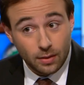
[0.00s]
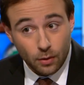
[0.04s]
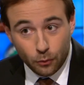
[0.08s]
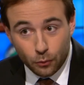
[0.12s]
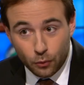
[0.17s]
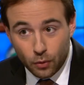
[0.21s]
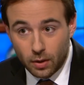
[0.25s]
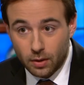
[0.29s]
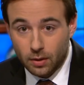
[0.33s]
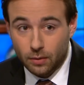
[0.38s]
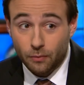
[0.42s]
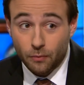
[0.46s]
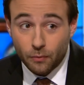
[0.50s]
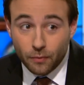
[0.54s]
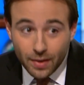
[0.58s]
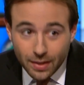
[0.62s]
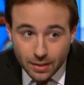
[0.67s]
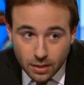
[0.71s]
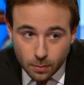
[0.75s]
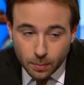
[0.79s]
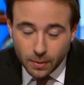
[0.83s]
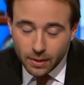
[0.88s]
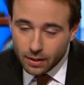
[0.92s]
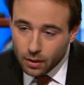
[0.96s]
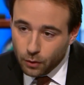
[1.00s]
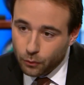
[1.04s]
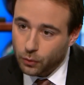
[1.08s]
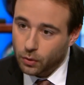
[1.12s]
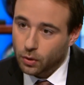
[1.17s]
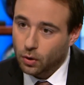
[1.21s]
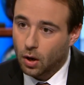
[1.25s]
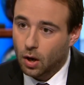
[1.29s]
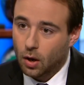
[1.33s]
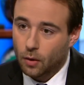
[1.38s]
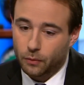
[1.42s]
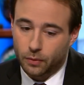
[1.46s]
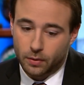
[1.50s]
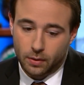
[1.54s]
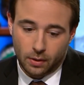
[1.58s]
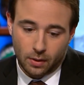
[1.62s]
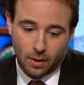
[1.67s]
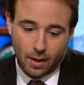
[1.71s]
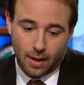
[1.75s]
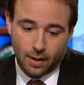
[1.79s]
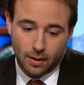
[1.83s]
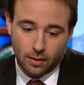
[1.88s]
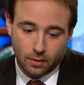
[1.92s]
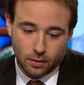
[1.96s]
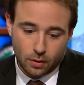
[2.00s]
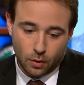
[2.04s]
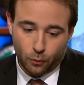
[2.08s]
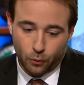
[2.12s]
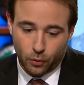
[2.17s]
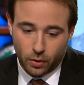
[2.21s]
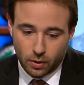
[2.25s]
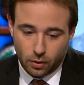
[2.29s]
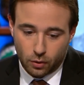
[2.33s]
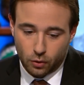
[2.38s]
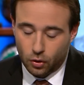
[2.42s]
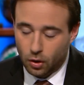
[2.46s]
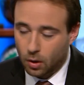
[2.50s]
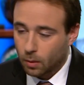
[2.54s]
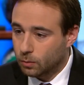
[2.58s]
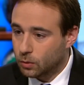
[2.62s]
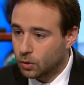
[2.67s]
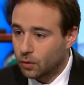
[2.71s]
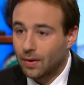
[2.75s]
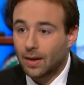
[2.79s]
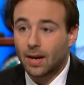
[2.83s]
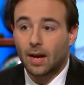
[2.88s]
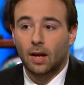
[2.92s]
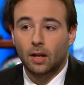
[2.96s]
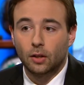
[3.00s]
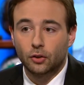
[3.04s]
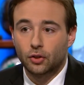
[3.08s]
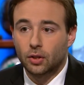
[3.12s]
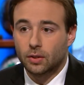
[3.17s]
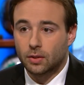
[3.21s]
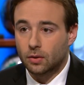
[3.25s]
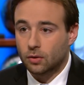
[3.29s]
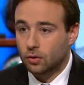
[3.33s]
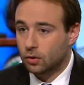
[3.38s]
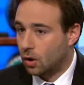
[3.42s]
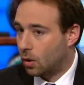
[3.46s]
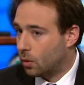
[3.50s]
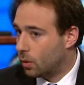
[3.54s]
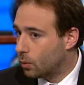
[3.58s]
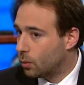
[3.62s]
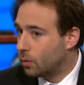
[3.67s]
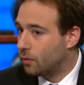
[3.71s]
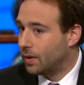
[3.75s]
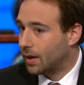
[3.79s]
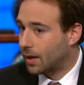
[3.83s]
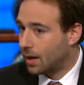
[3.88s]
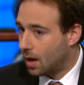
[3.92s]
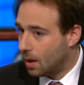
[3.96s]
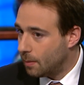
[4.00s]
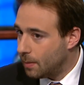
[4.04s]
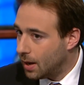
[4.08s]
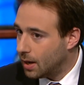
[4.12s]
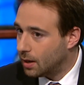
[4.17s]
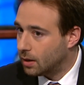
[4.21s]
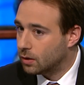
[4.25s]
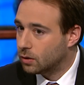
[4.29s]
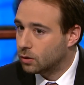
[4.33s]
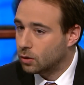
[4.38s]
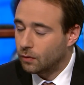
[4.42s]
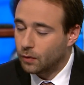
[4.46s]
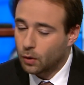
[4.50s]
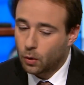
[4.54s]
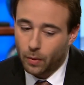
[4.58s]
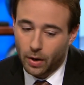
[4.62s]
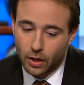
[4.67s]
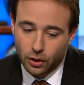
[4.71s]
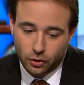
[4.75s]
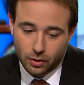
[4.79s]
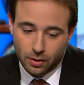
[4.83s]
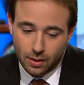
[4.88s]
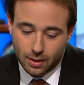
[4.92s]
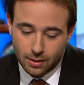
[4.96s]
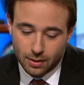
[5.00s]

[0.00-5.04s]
different, visibly different often, and different in terms of their cultures and so on when they come in. And so the question